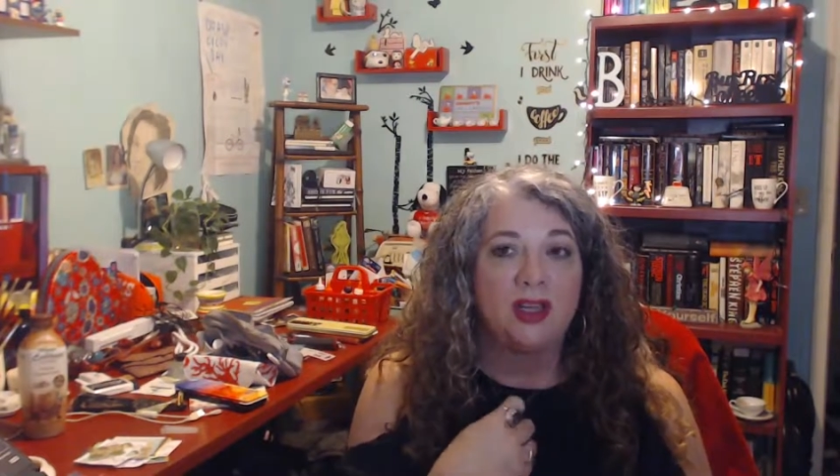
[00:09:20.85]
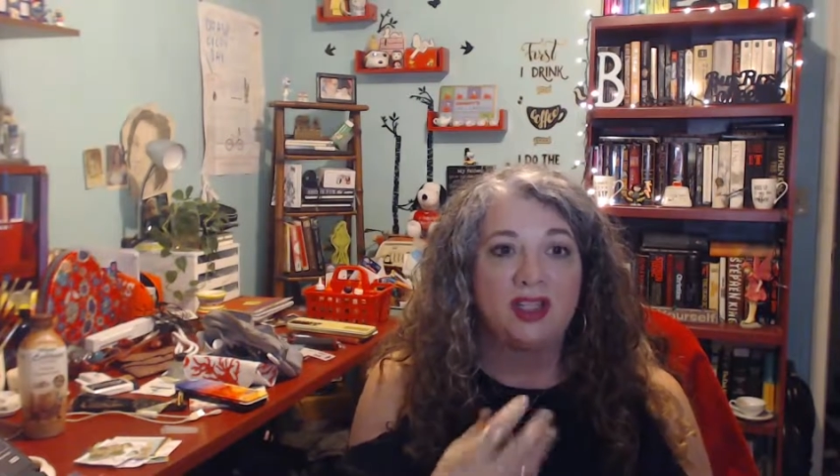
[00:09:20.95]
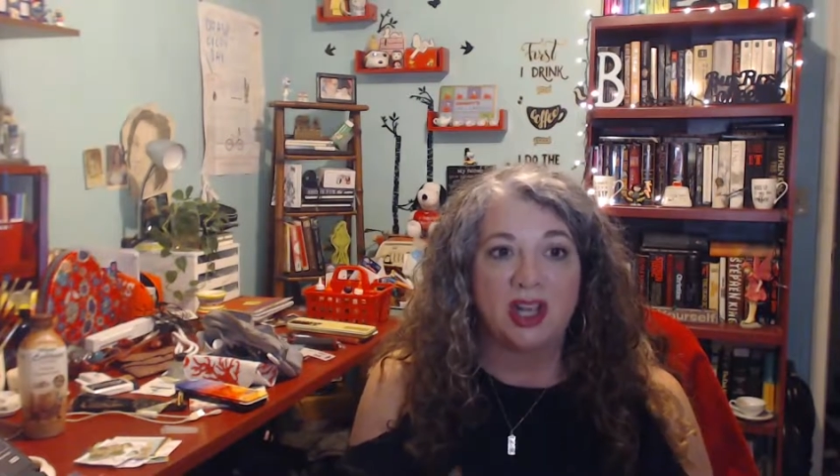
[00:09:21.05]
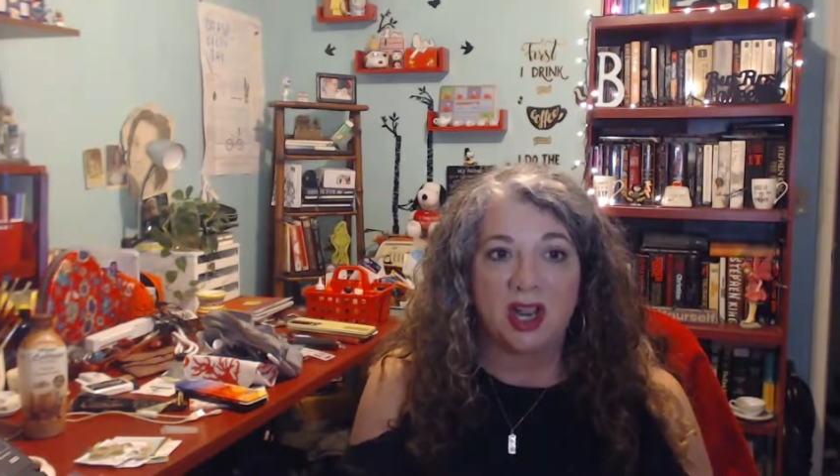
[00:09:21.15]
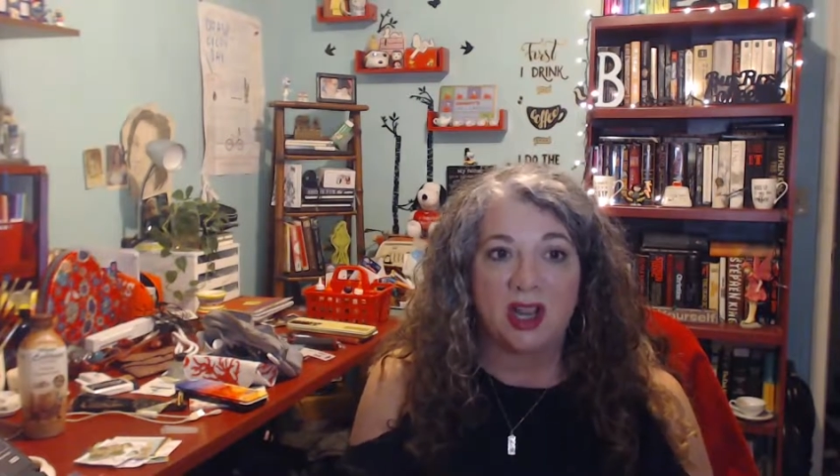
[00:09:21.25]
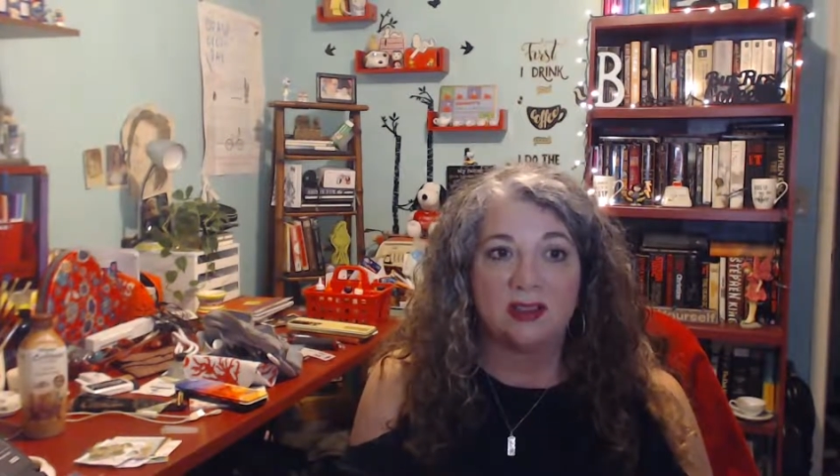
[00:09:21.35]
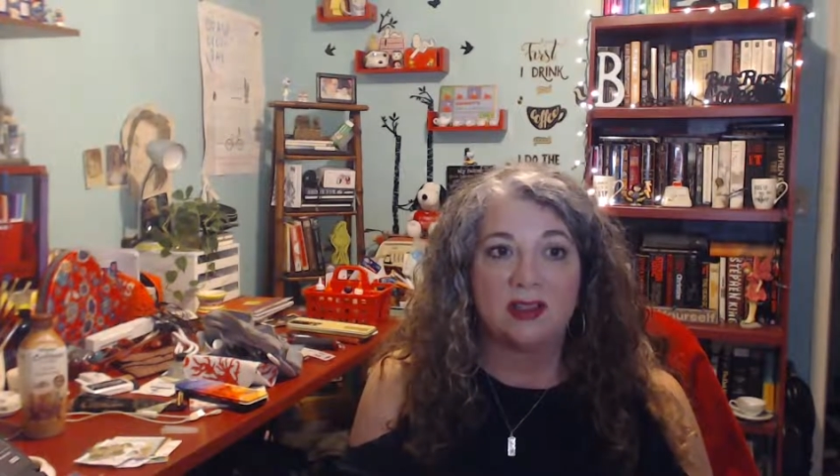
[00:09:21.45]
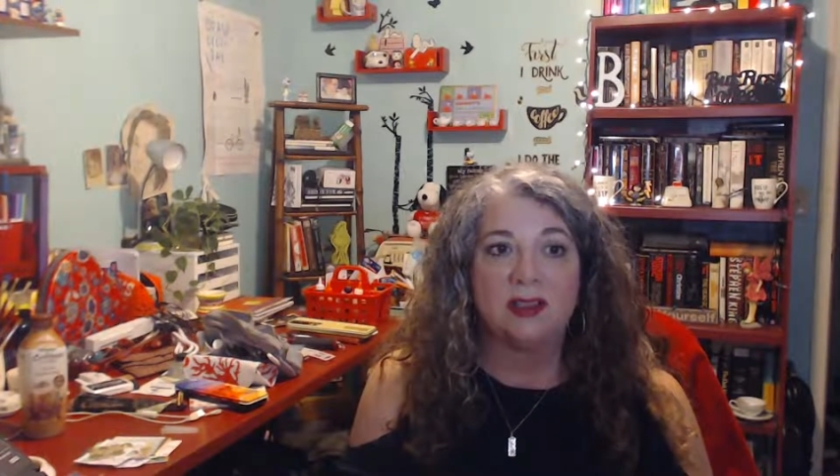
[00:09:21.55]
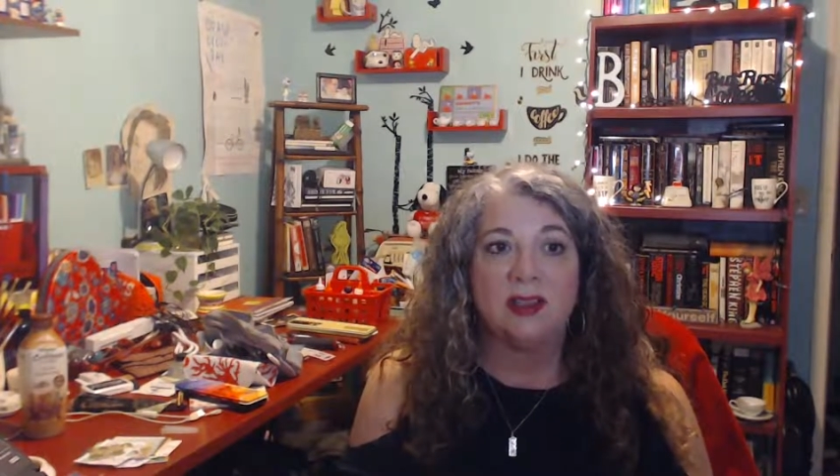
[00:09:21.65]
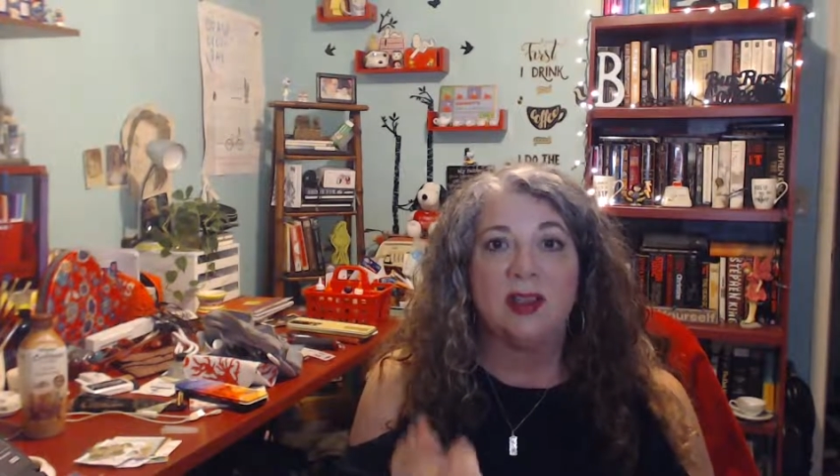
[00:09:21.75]

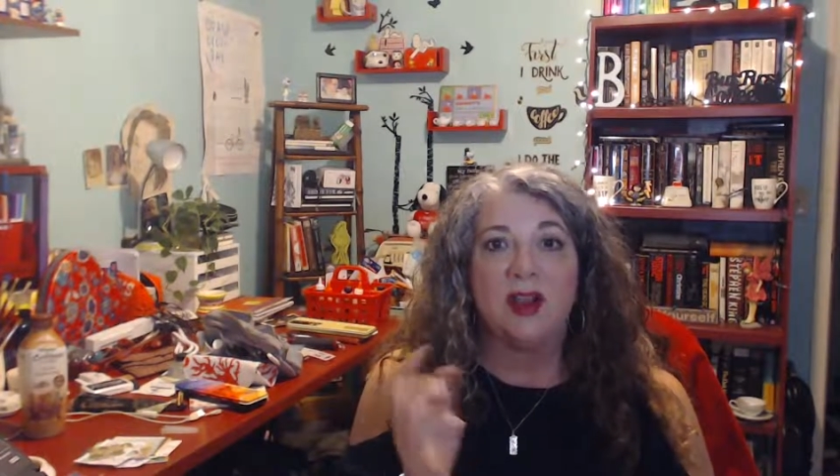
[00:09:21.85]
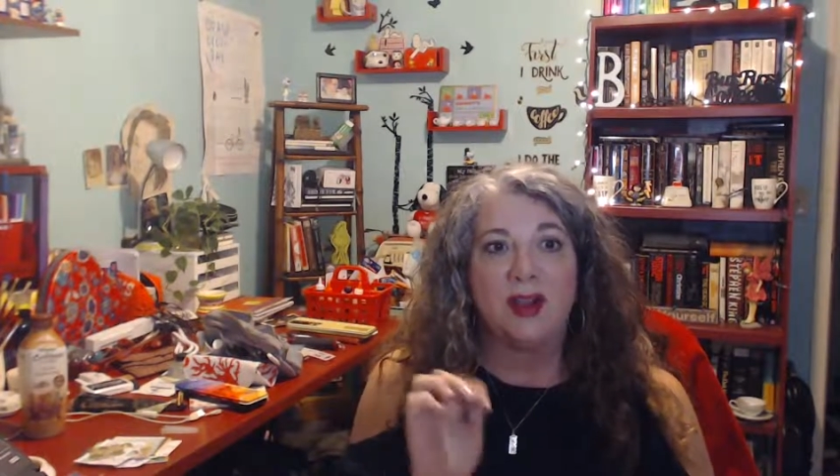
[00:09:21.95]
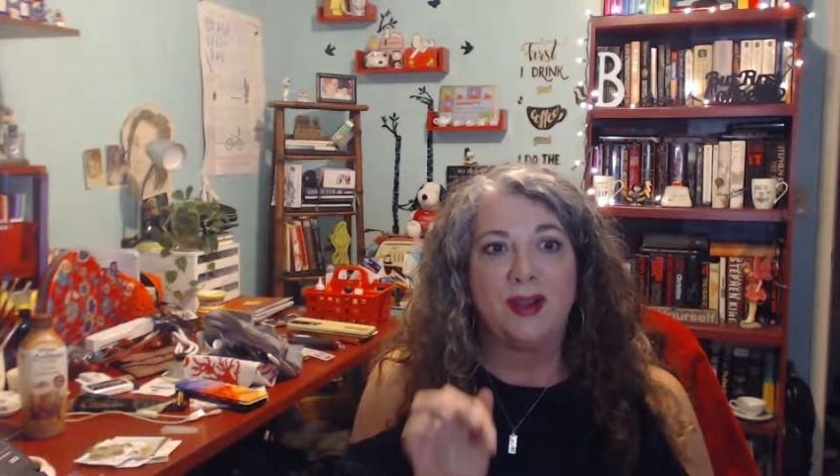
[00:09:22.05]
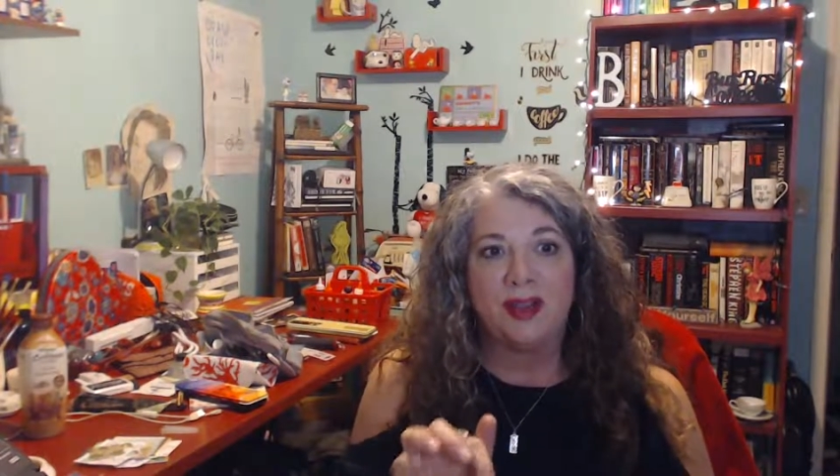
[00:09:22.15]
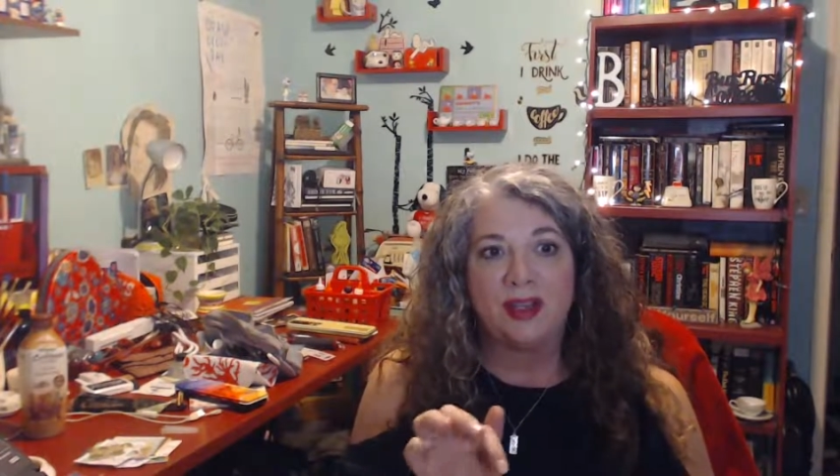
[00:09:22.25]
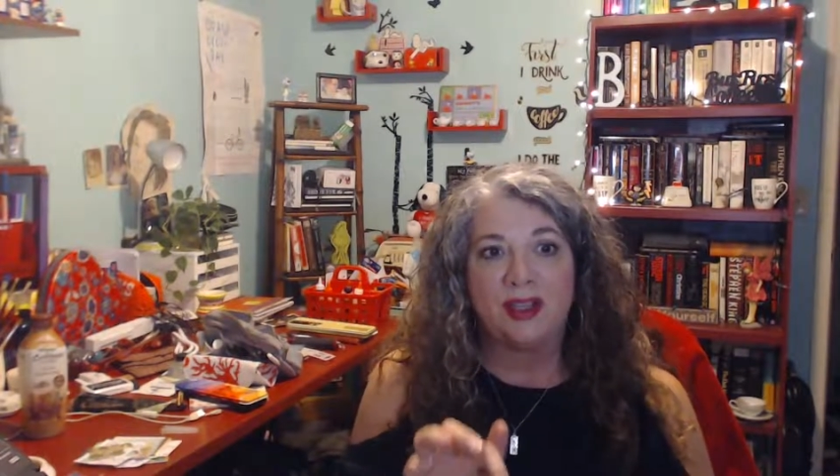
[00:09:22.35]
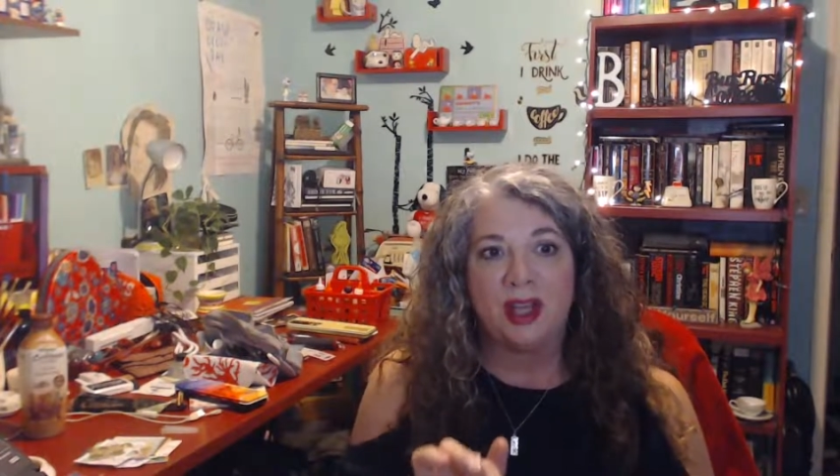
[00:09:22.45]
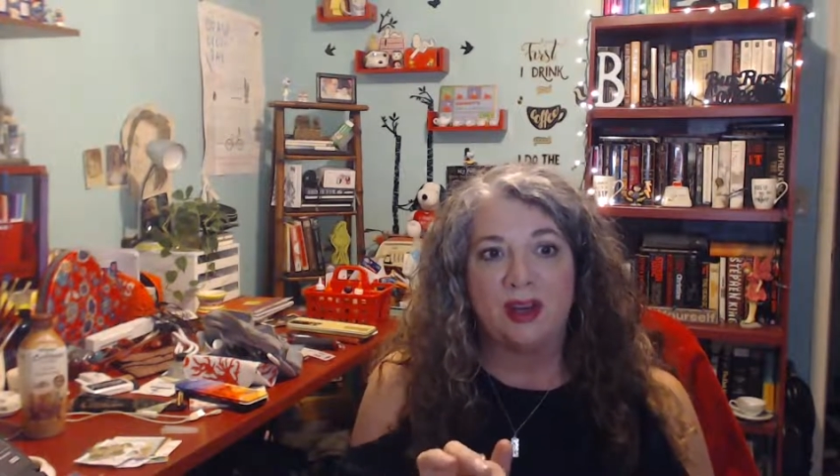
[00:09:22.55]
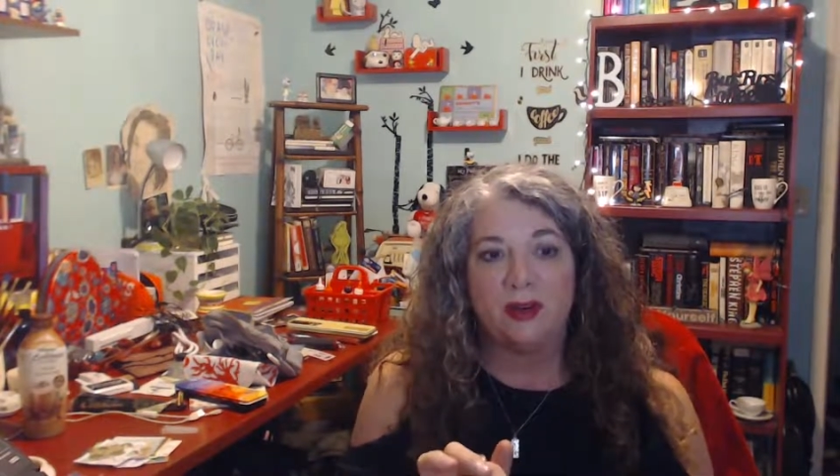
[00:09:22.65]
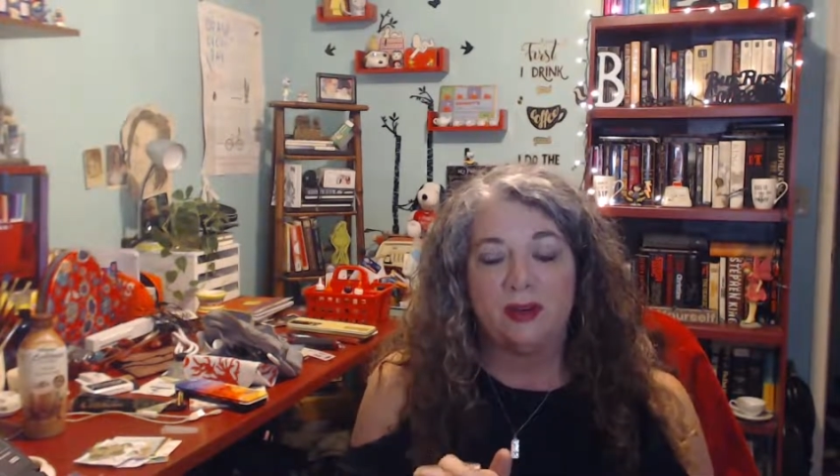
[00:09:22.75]
chats on this
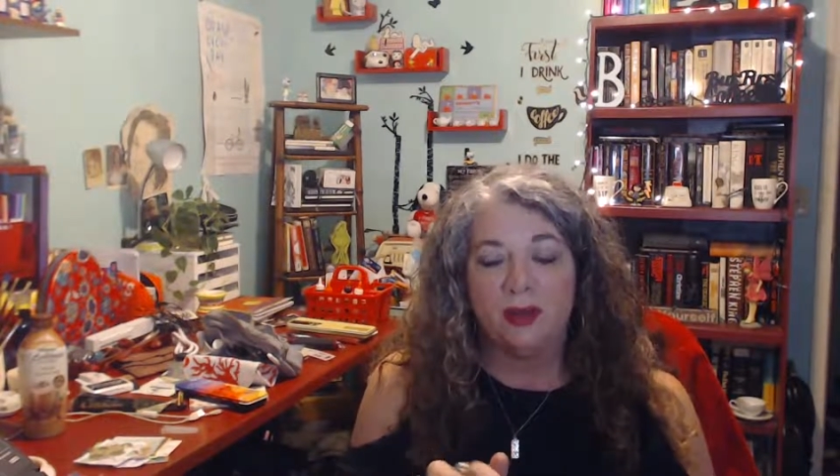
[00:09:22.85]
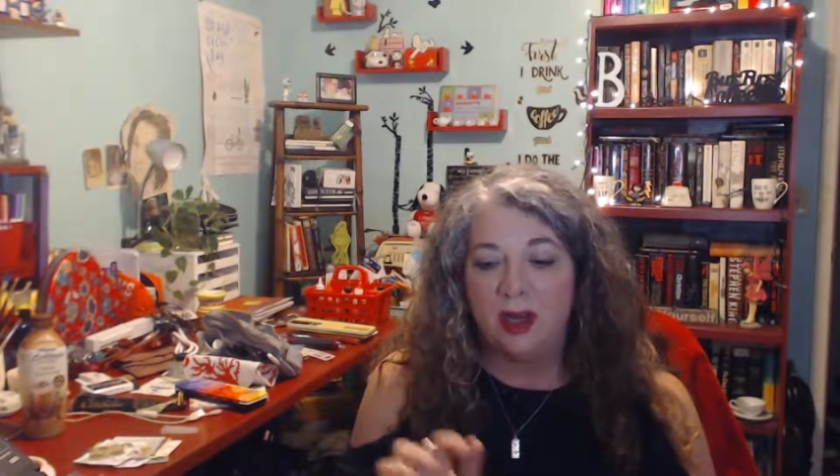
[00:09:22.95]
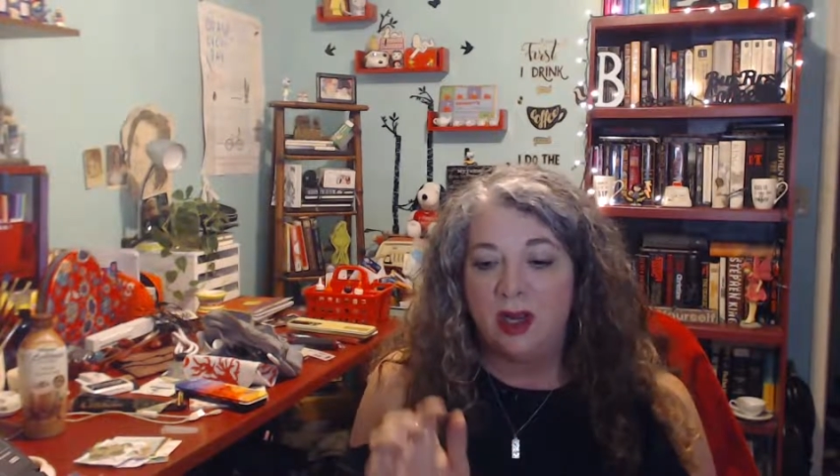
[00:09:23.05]
channel